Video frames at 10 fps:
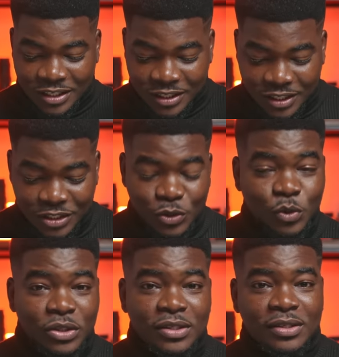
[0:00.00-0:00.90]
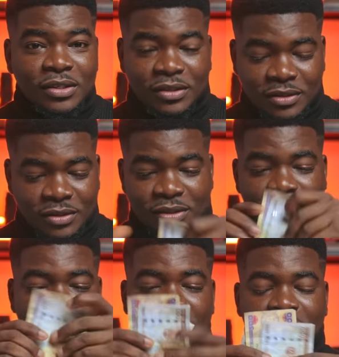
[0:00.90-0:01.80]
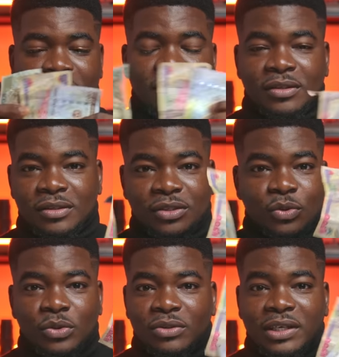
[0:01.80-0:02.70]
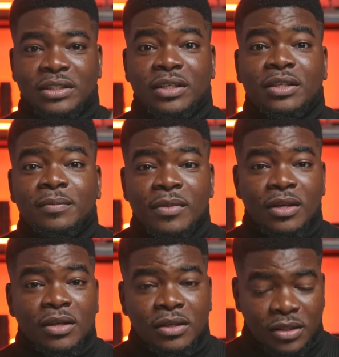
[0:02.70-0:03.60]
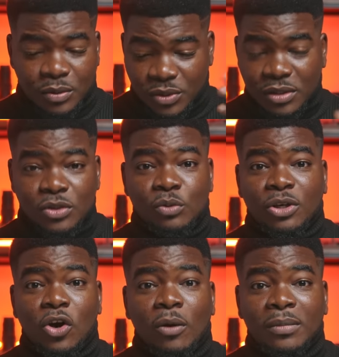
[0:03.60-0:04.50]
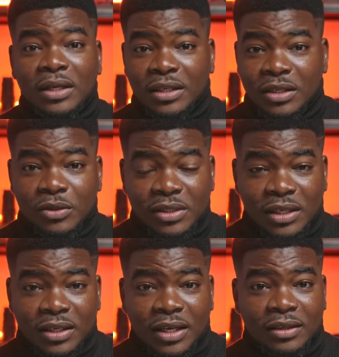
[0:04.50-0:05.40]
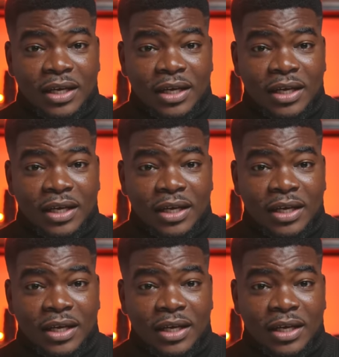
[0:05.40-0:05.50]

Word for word: these notes, this, these notes right here, they will cease to become legal tender.